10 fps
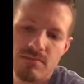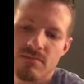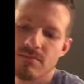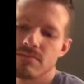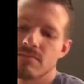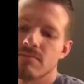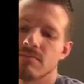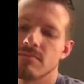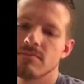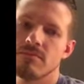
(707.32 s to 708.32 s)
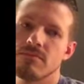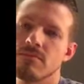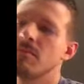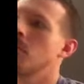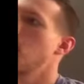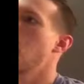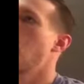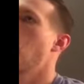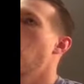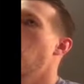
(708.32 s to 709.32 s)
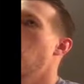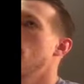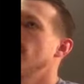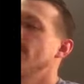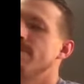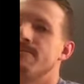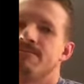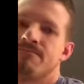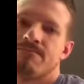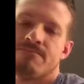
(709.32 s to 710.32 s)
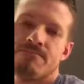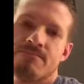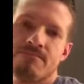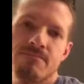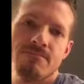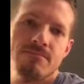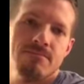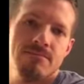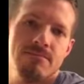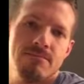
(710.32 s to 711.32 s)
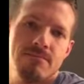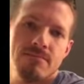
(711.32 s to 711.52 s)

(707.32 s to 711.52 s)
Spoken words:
This person isn't speaking.